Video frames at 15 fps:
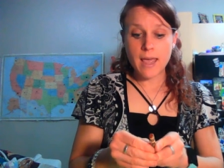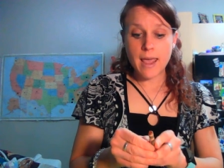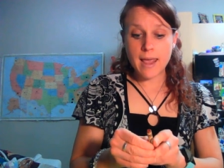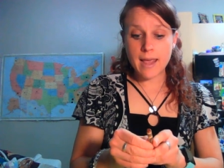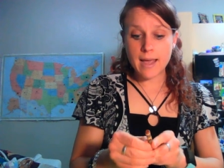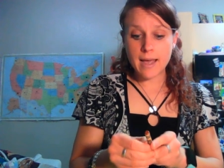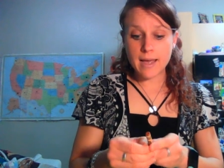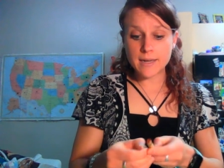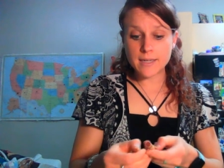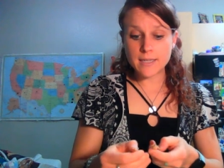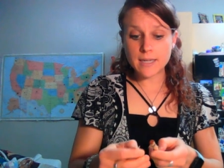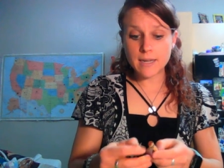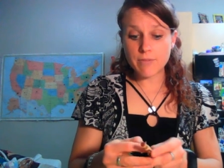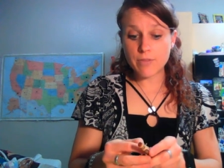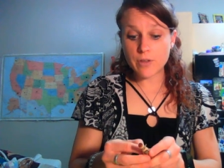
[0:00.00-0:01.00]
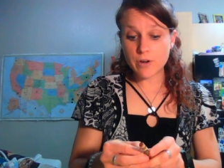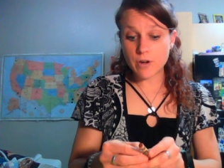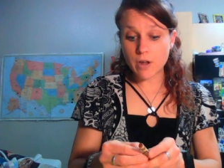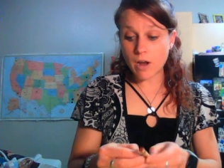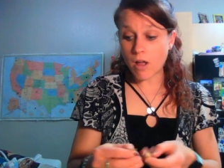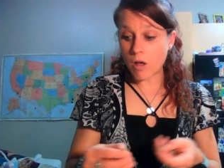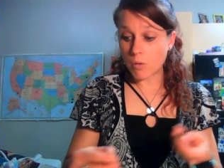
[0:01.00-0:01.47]
And if they're
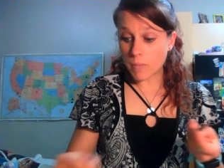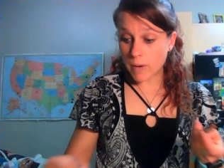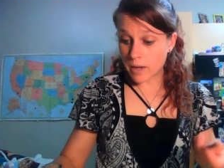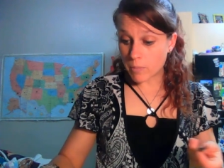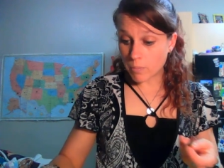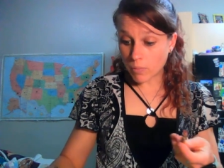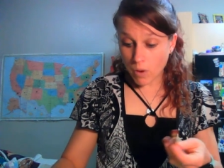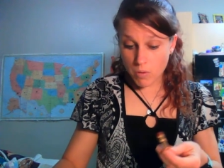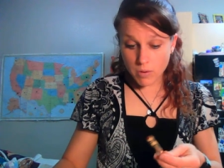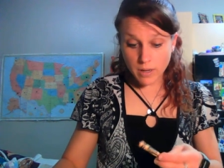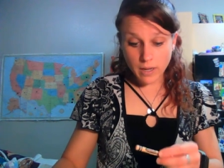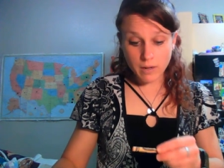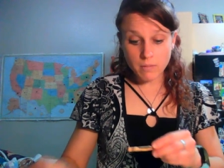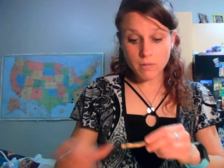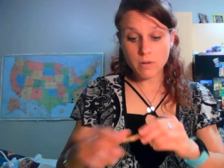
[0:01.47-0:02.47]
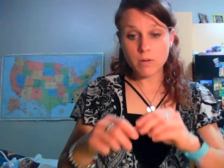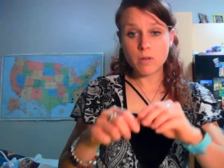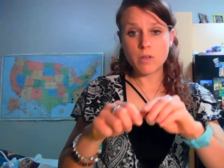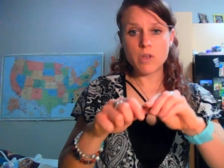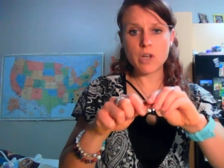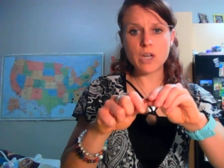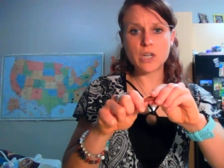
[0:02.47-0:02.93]
not already broken,
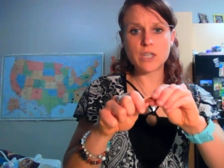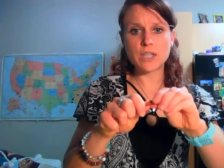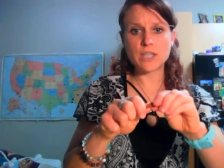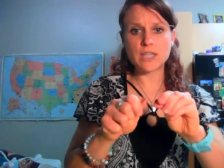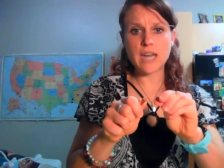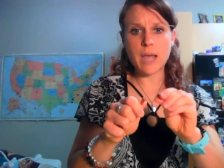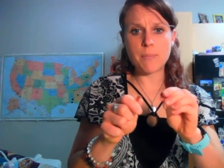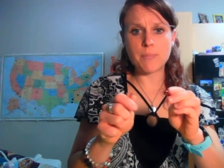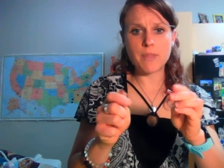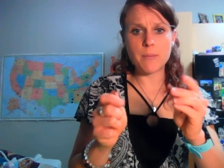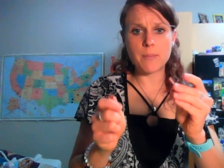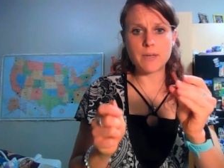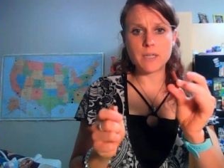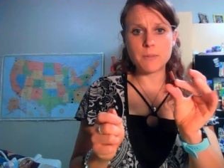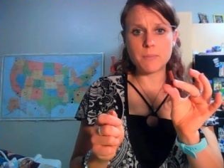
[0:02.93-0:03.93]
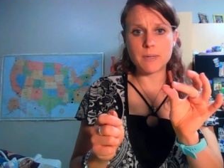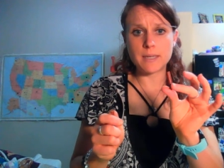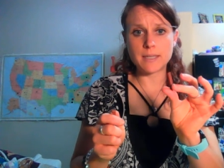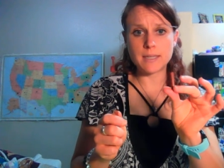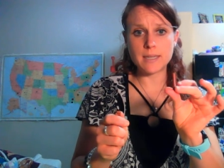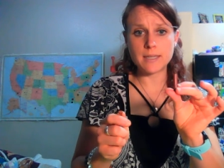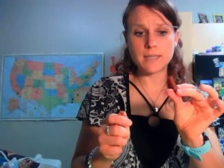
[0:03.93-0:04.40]
you can just snap them into
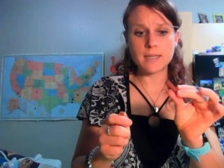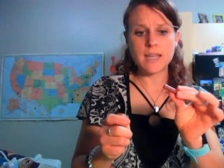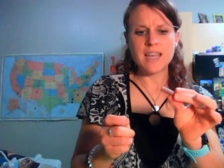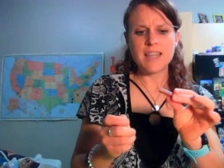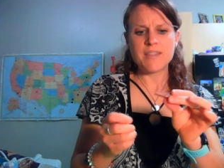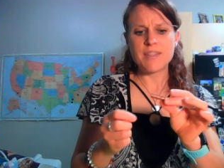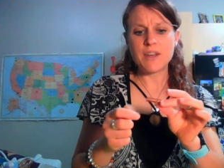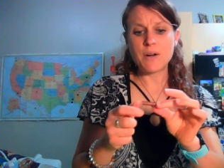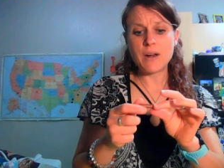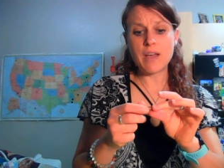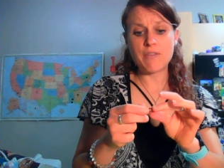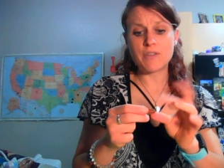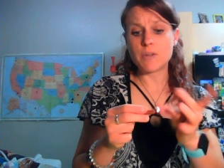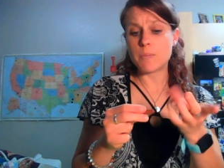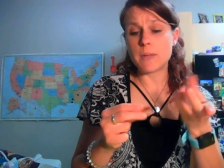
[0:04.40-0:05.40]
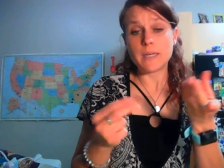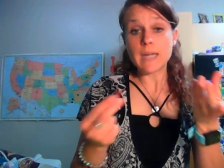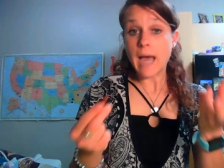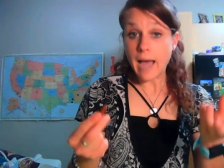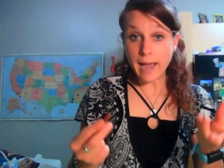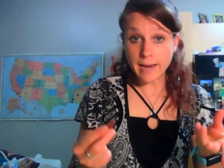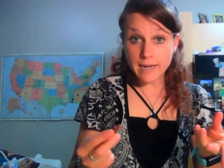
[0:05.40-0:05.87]
pieces. They don't have to be
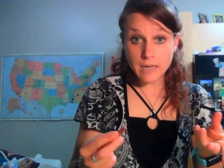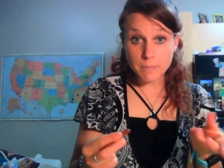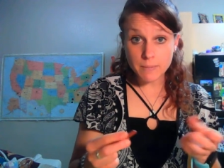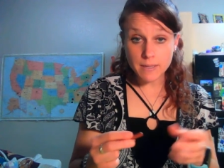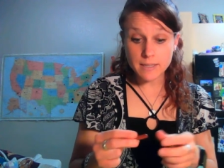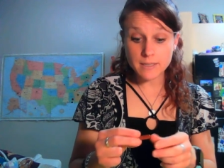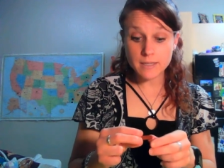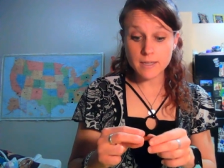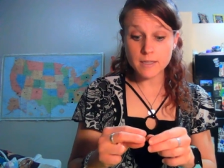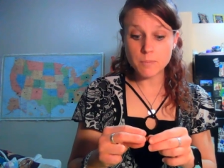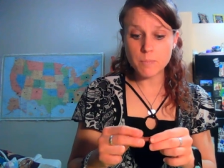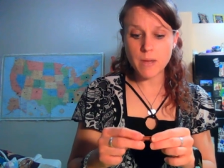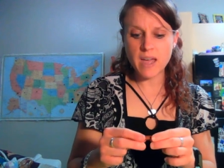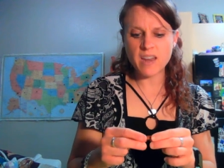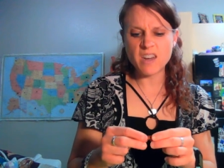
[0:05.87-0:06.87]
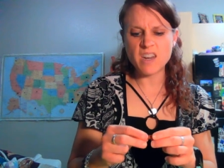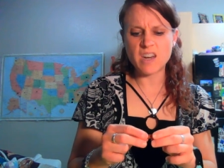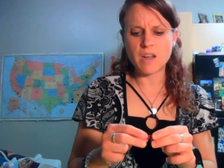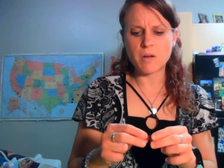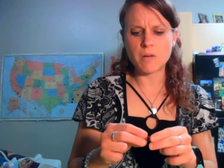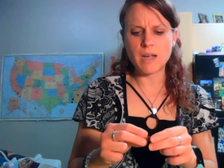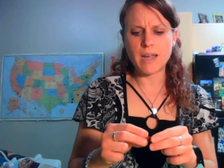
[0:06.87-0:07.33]
tiny pieces, but you
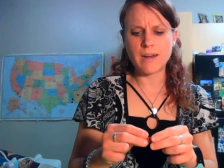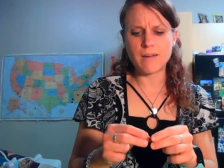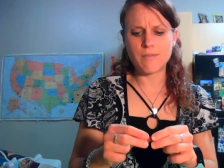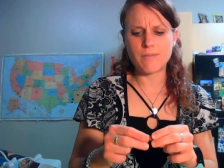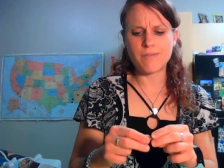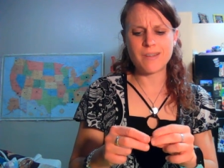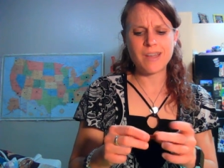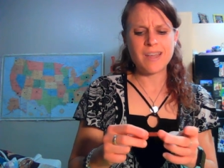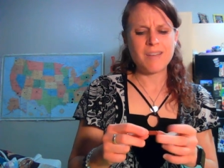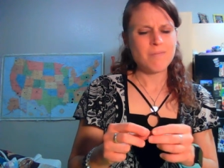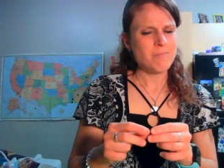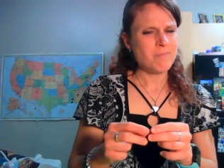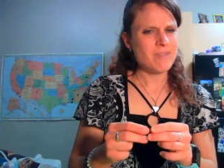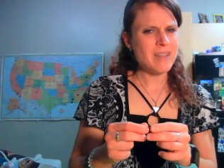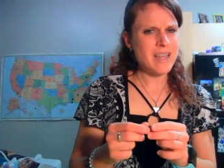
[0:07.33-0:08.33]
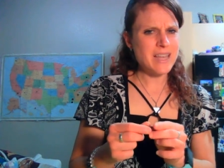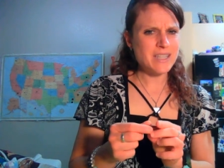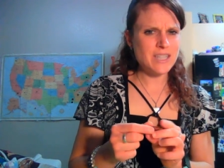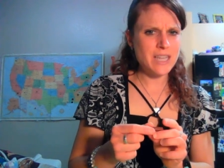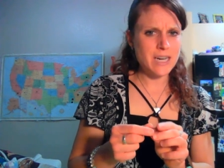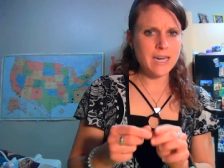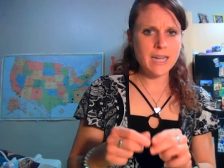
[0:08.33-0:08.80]
know, kind of less
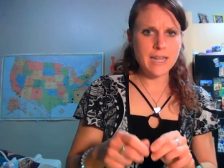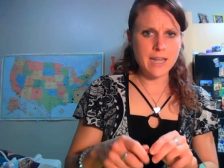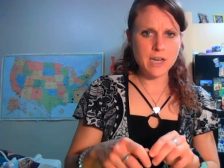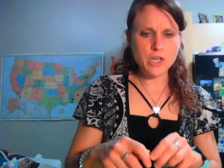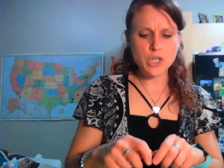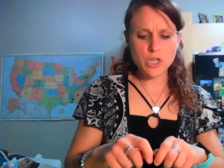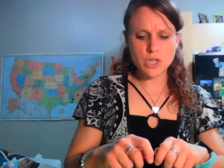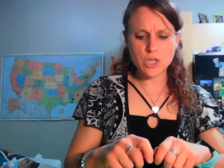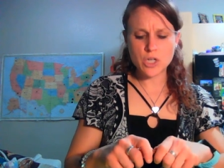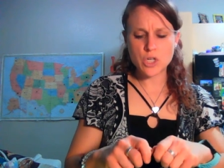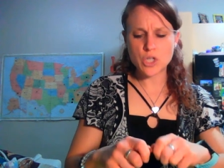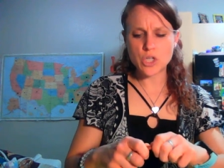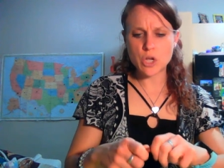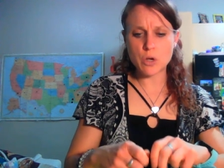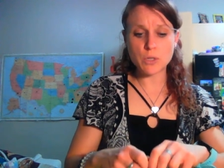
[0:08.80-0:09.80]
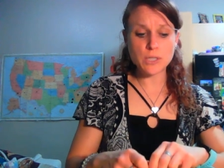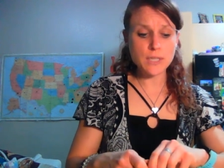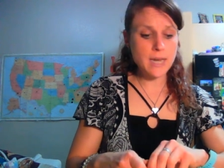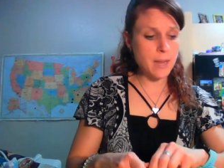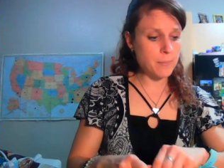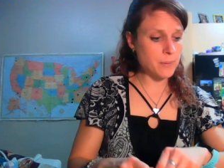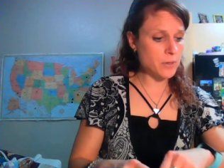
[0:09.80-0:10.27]
than an inch. So
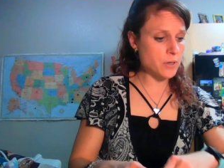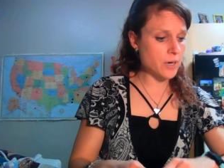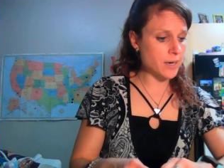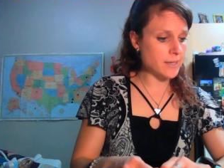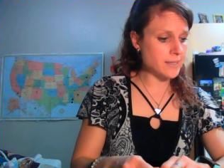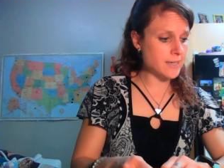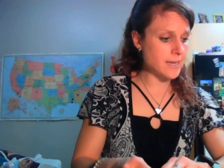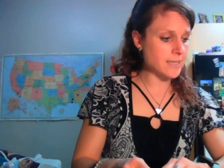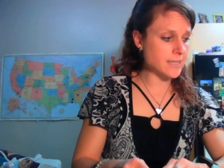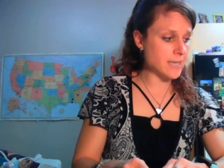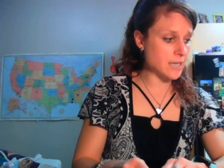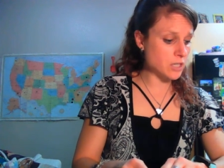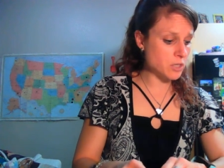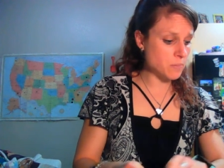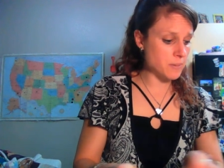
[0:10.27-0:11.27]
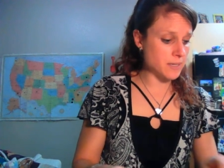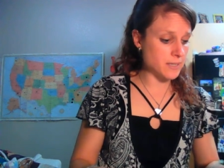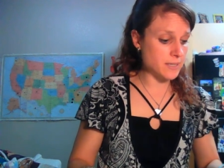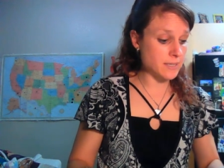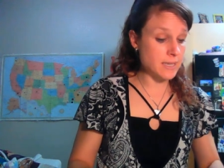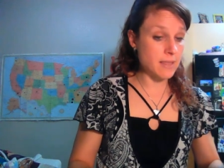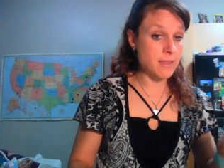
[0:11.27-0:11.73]
snap your crayon into
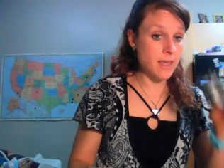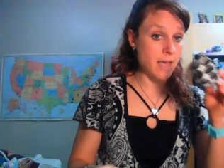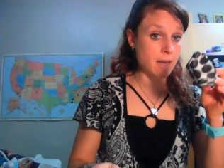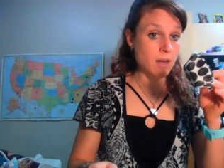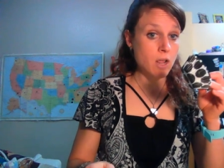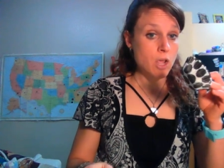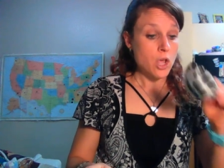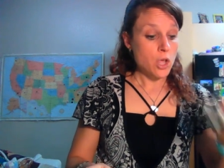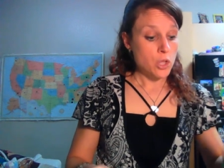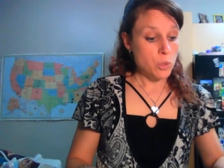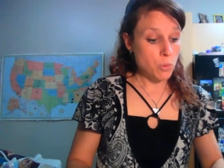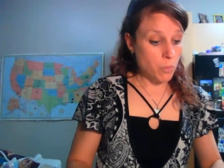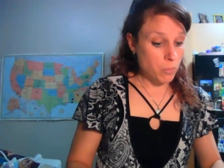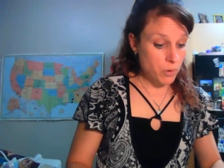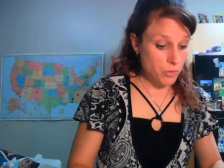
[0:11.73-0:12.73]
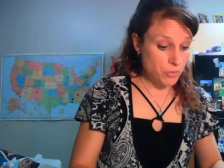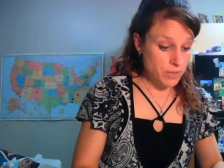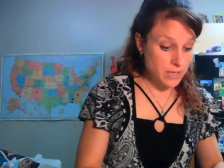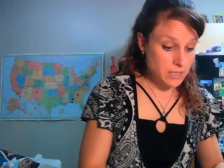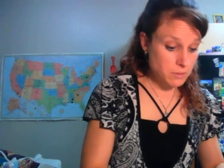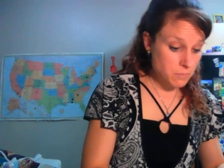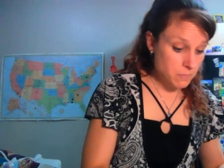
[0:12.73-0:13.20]
pieces and then you will put
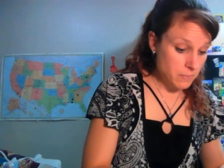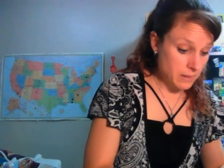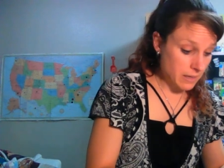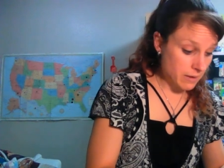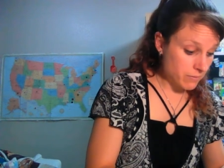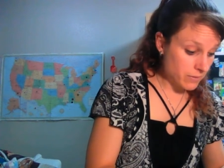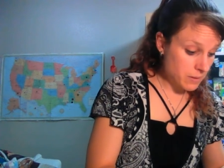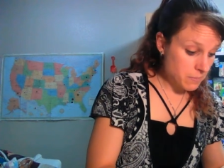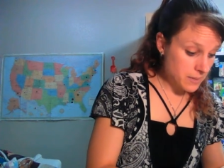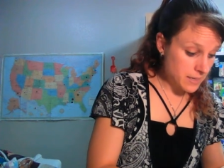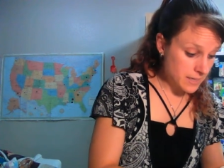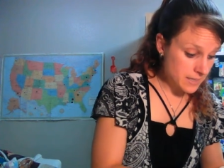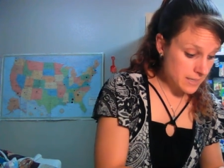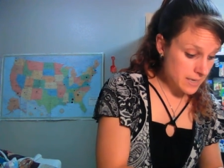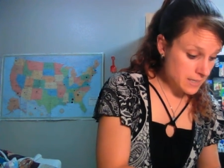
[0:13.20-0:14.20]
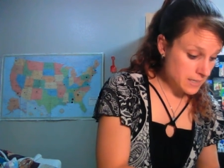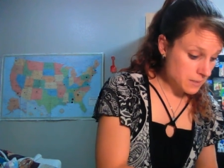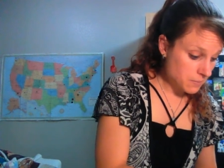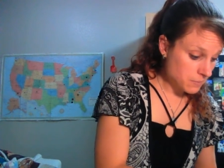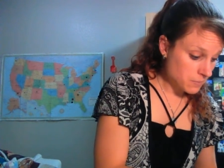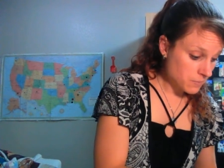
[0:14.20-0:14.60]
these lovely pieces